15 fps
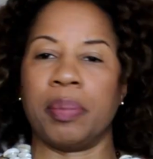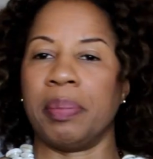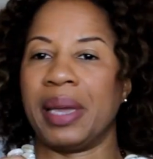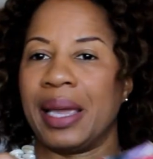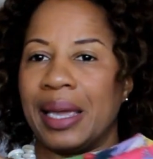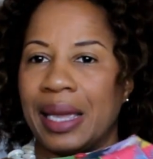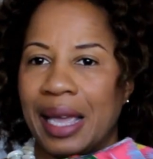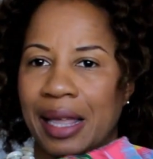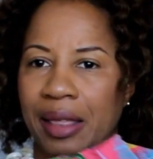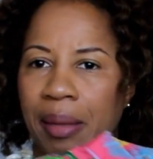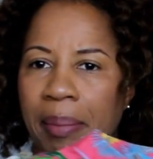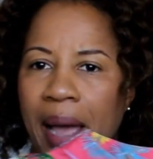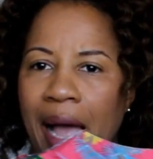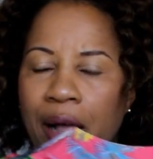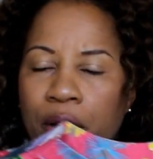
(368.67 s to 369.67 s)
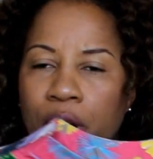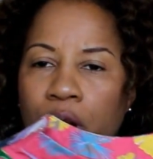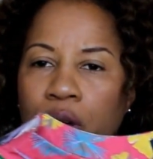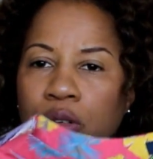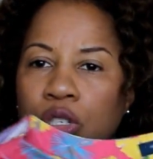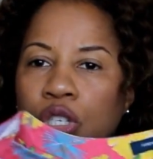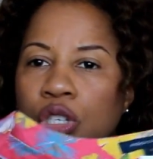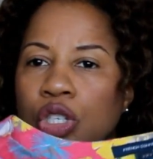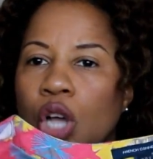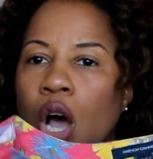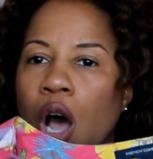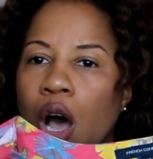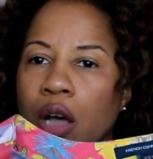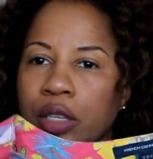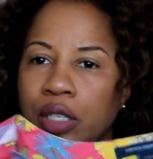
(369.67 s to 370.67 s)
a pink in the background. Just
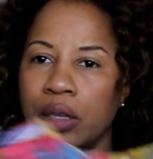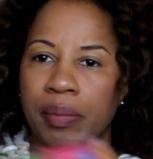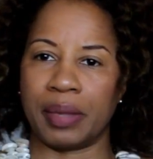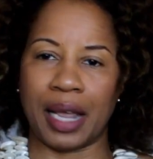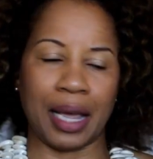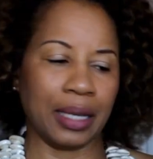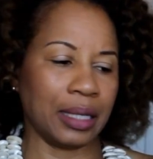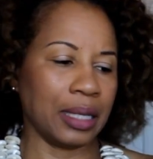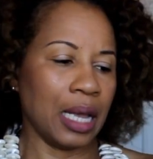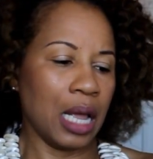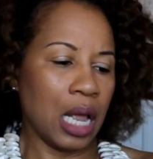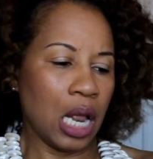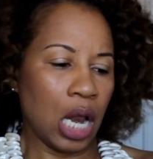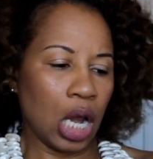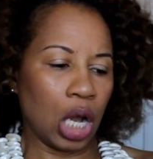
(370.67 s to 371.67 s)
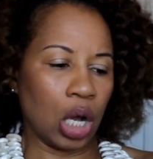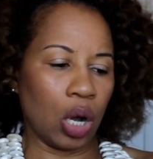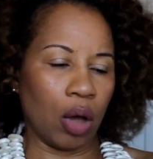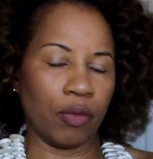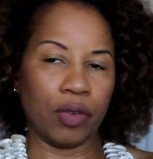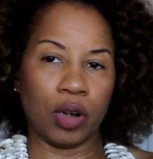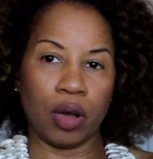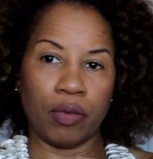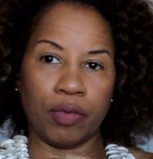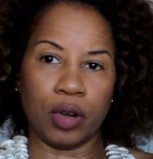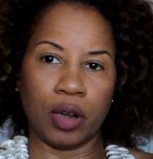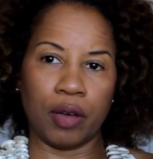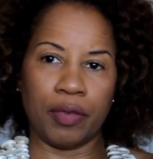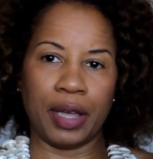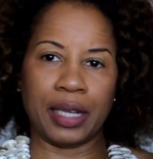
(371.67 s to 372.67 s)
awesomeness. Love, love,
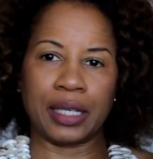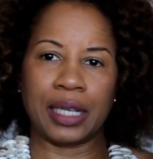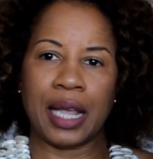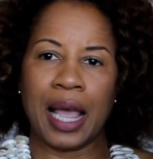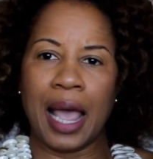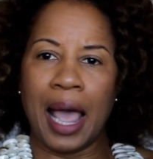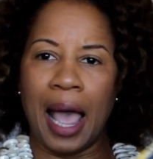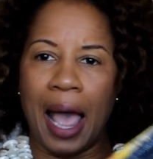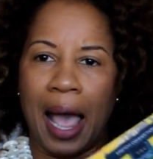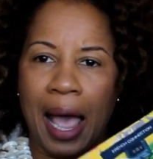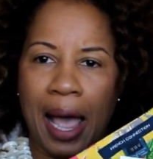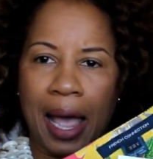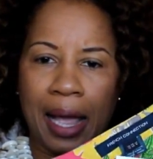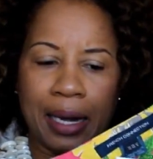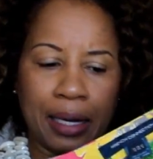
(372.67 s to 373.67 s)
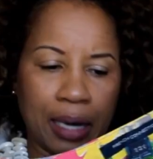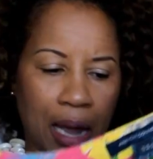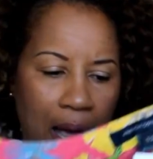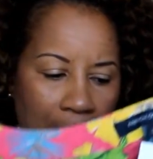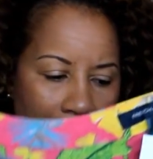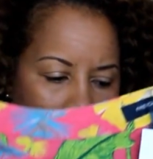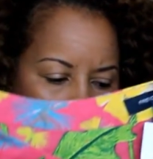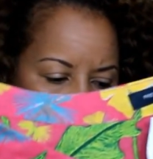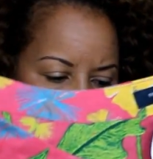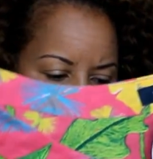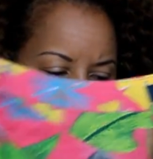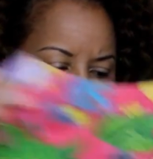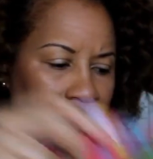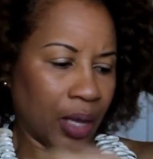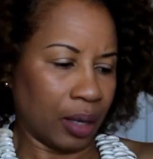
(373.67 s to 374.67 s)
love it. And
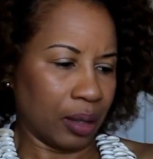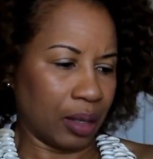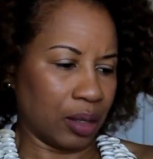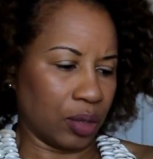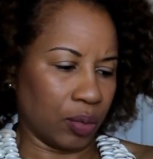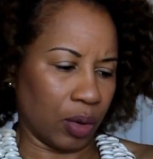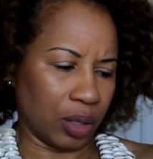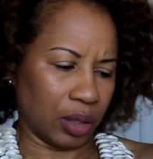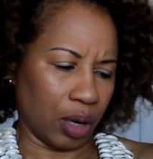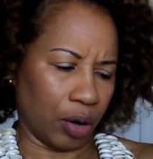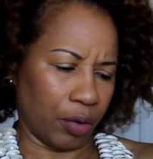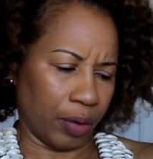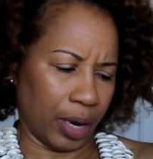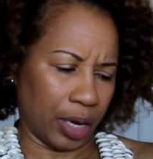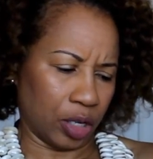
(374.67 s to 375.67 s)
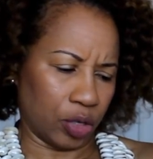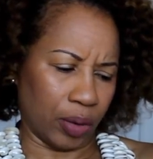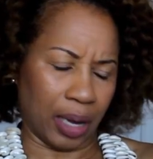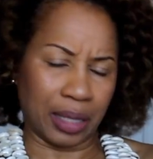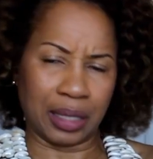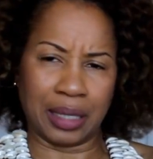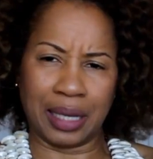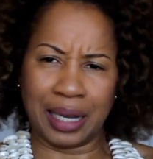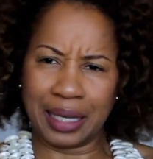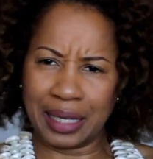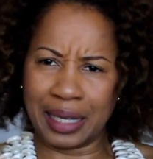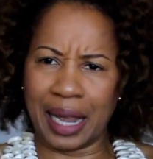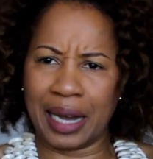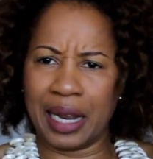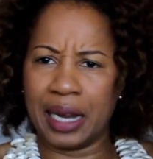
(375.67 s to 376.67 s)
this was a great dress.
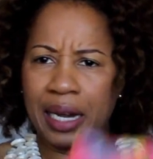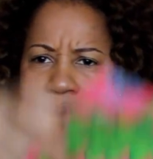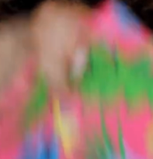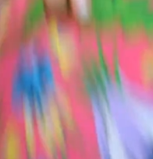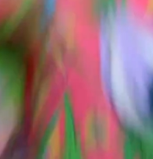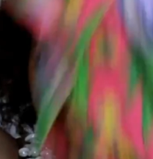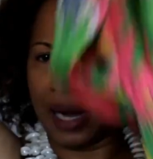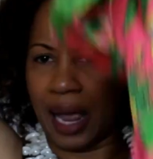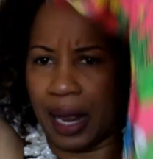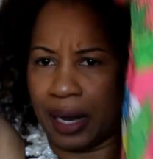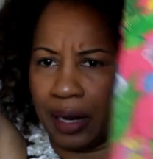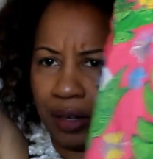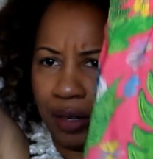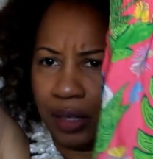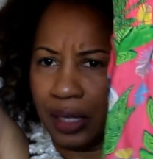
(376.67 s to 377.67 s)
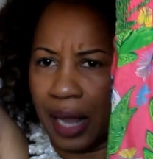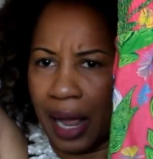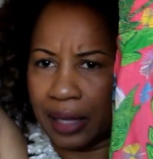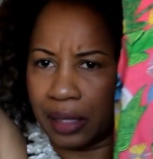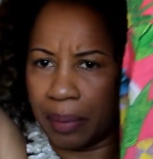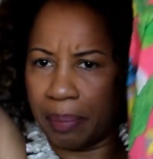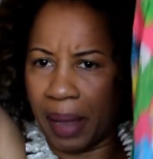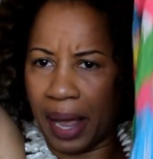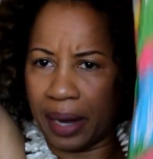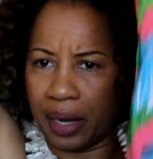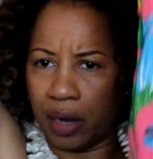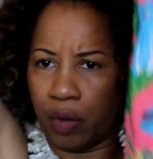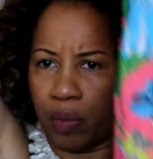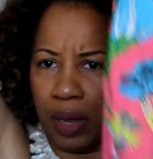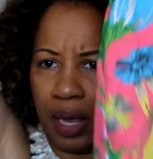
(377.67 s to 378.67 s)
$6.99, and it just has a
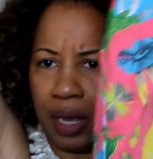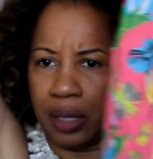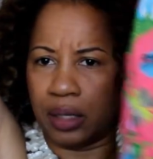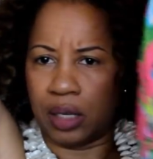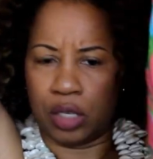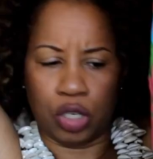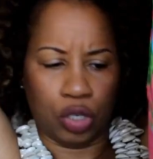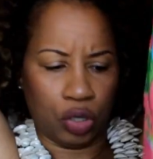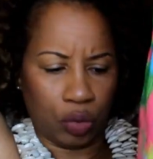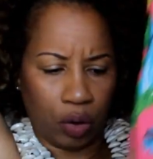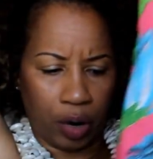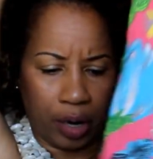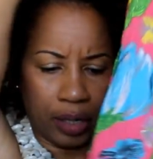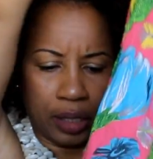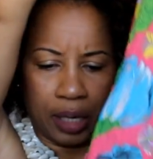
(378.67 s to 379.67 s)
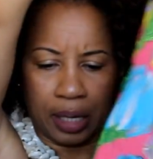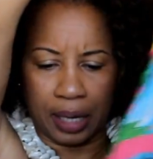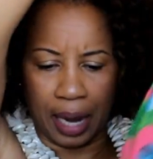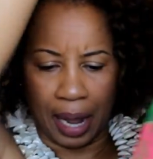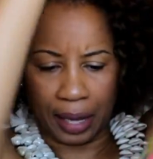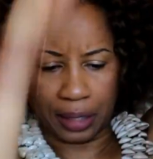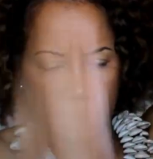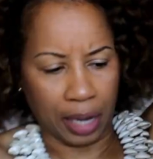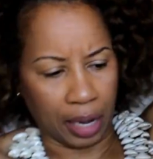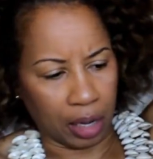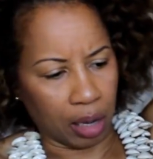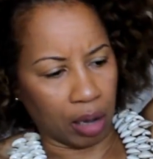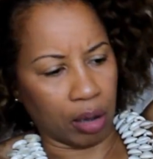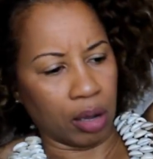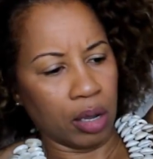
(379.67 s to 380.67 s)
banded waist. It's short. It has
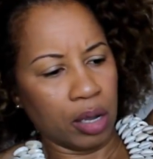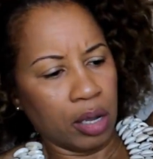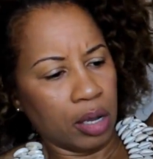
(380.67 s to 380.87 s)
like a